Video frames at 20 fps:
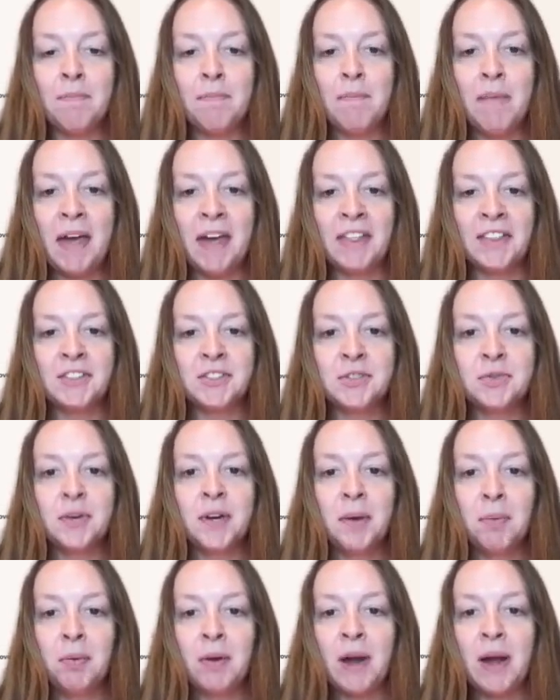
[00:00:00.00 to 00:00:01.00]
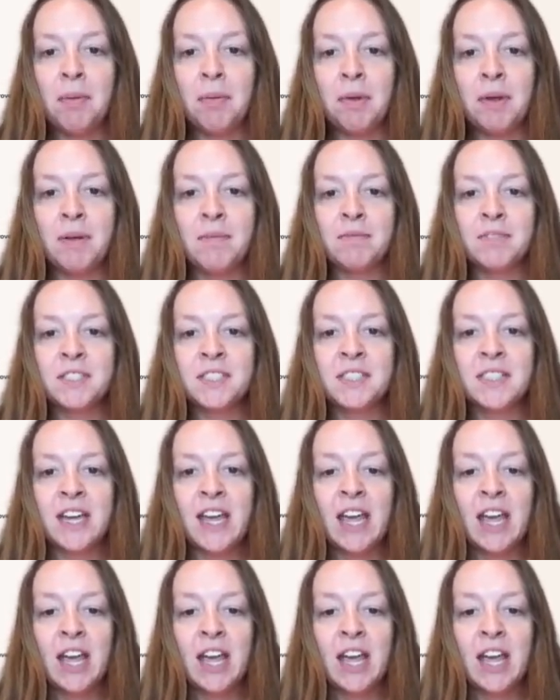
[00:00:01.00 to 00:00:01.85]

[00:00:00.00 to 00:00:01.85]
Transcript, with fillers: math story problems